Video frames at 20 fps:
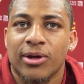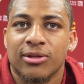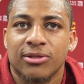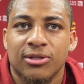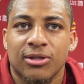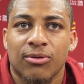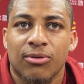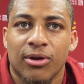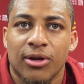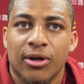to
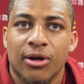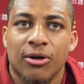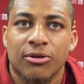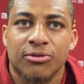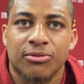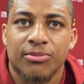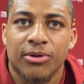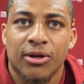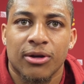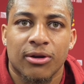see where he goes
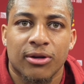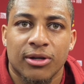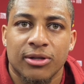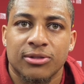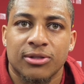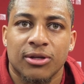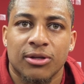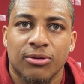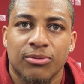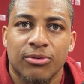from here and
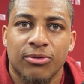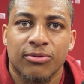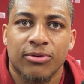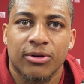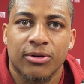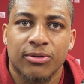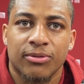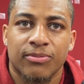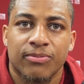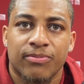continue to move
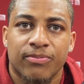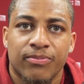on.